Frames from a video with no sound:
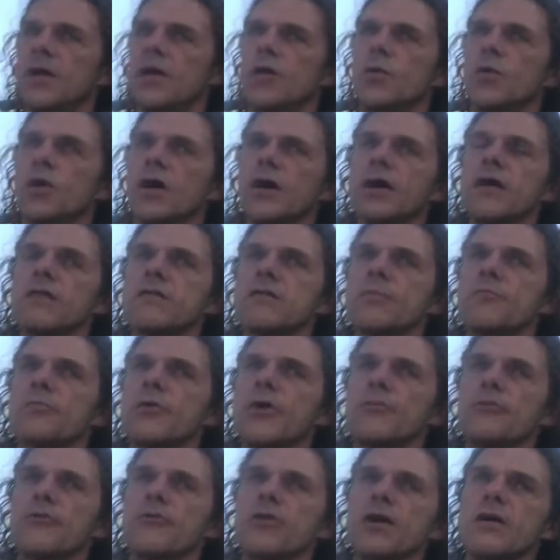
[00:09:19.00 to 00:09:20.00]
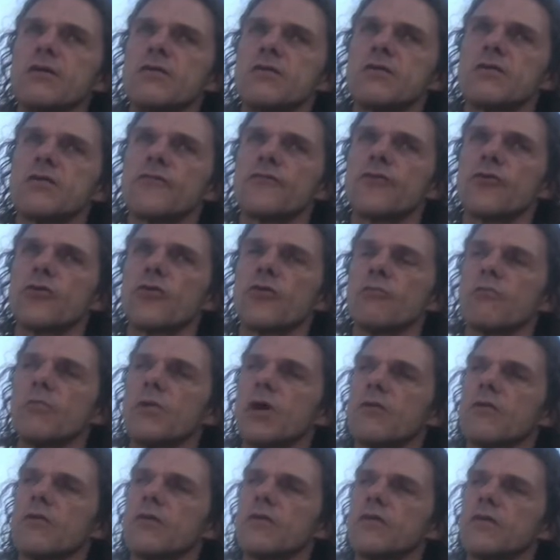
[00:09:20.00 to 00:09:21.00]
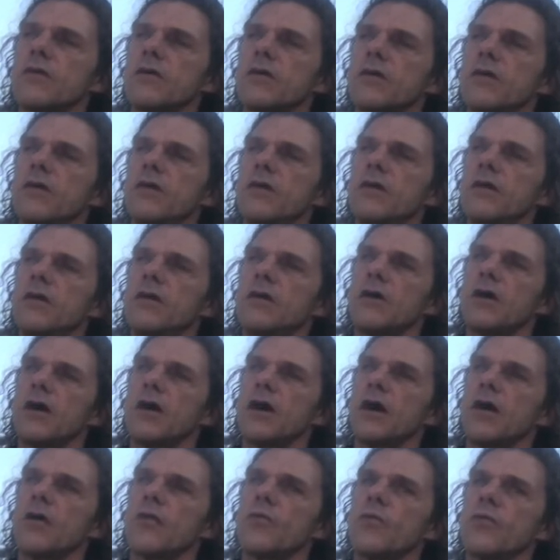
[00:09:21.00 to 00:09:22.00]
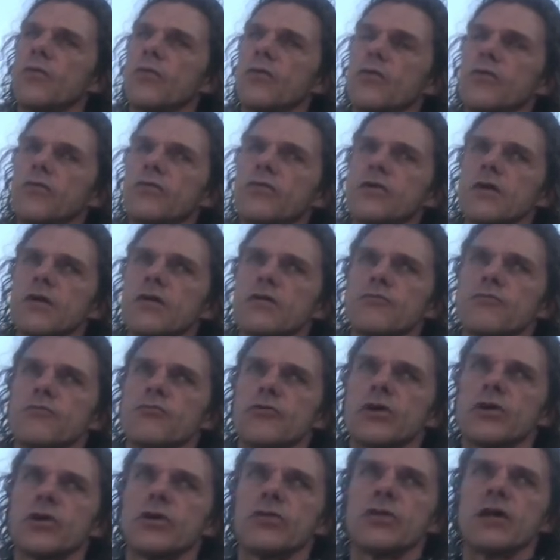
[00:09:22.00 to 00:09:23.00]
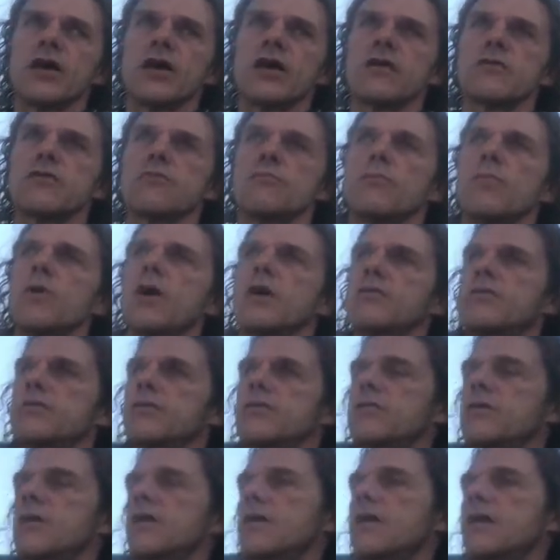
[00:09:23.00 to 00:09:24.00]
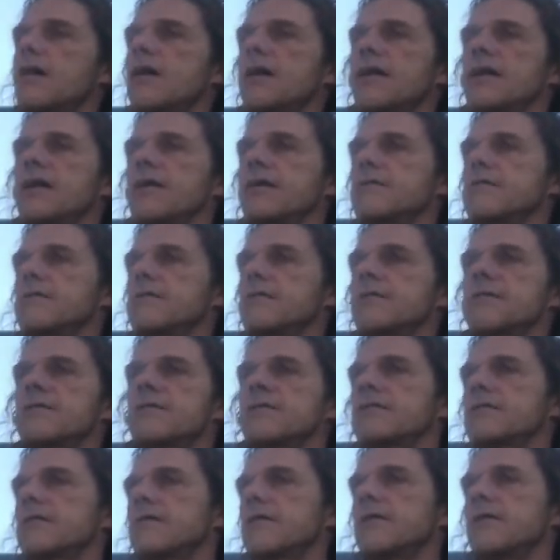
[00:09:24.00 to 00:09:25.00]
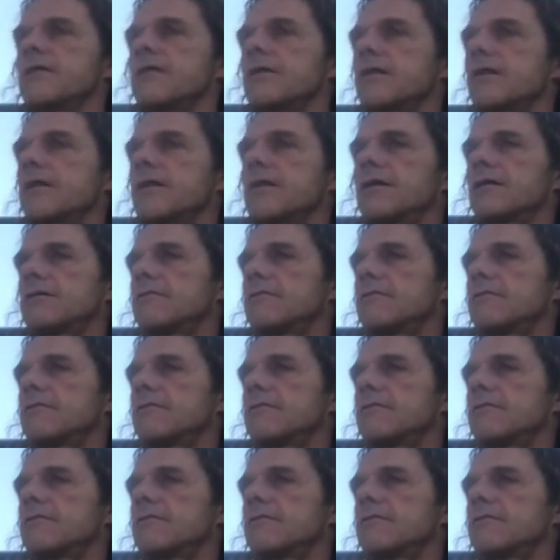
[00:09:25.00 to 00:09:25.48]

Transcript: Well, as a preparation for a marathon, I would just breathe as much as I can and just, you know, like,